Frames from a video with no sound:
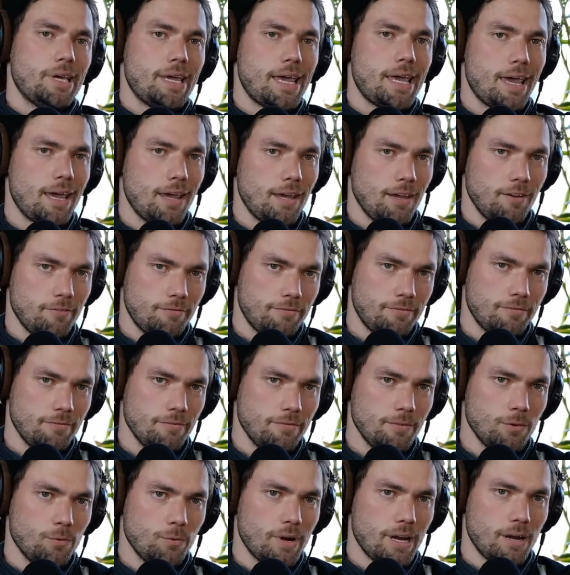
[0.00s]

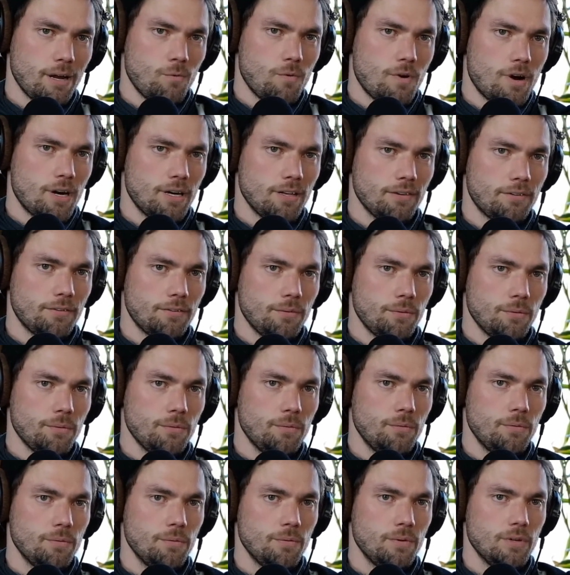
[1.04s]
behave the way I want it
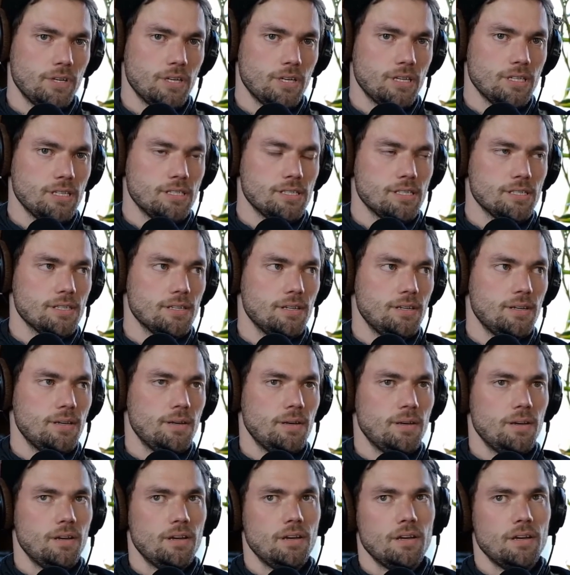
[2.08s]
to. Because,
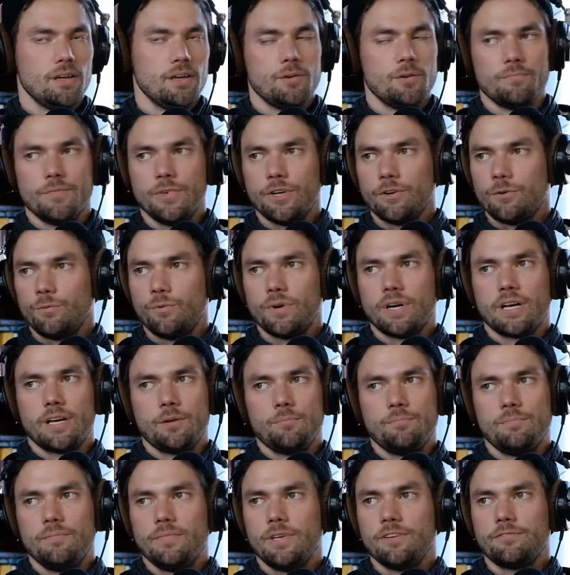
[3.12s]

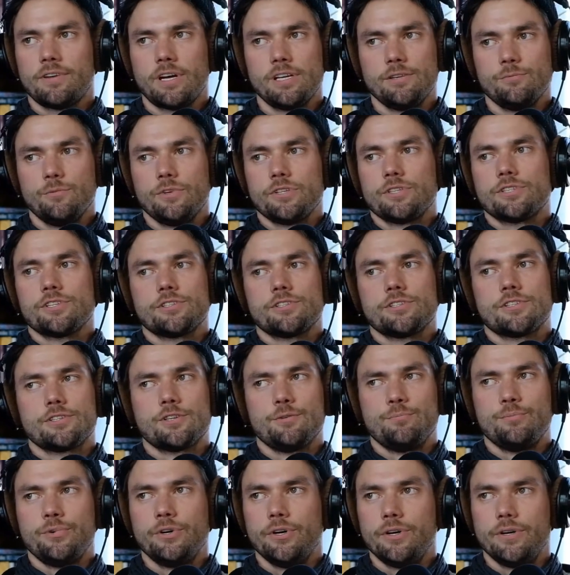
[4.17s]
if I was just
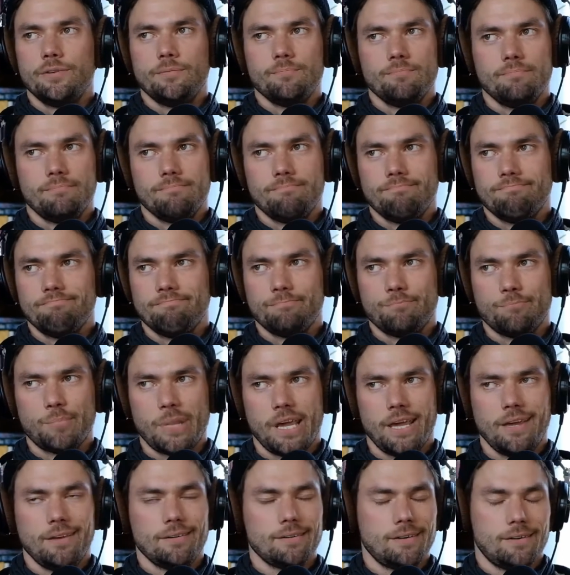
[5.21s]
to put
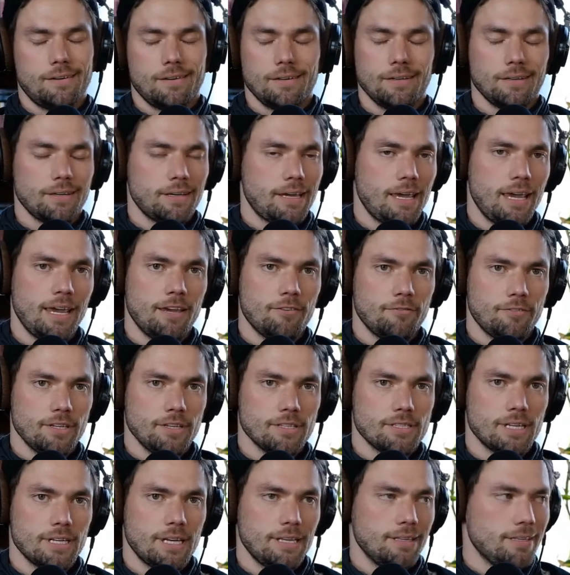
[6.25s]
paint on a
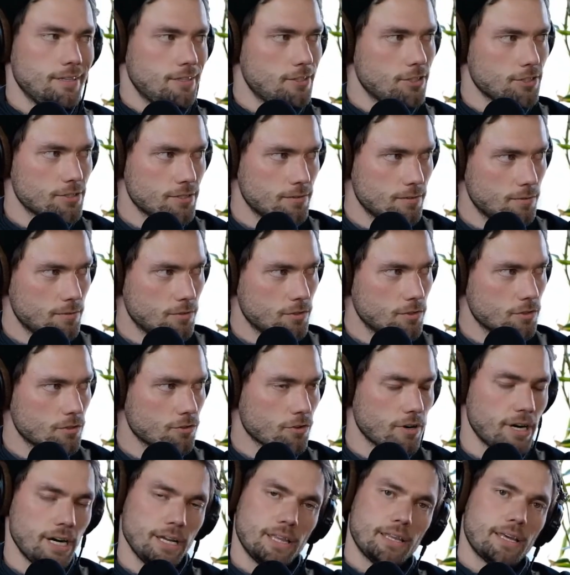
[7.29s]
canvas and then just
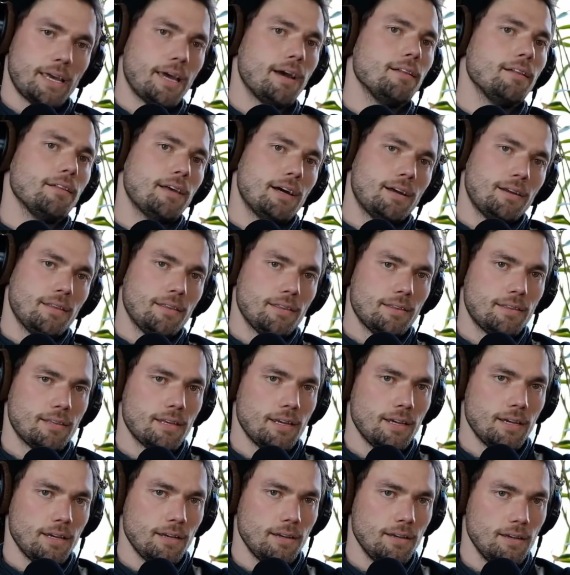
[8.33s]
crank the hell out of the
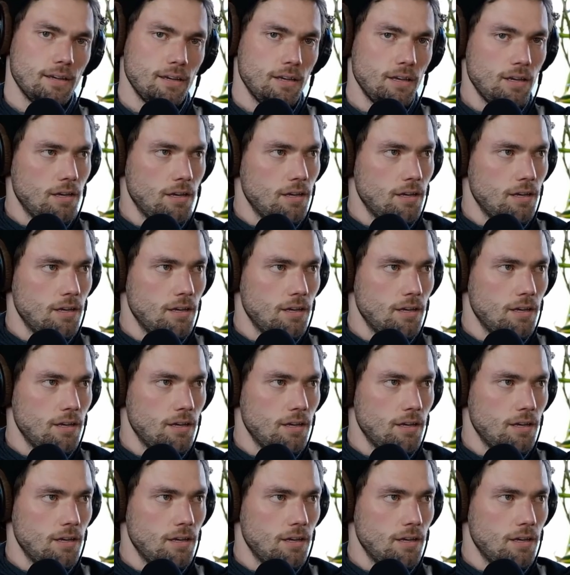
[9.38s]
thing,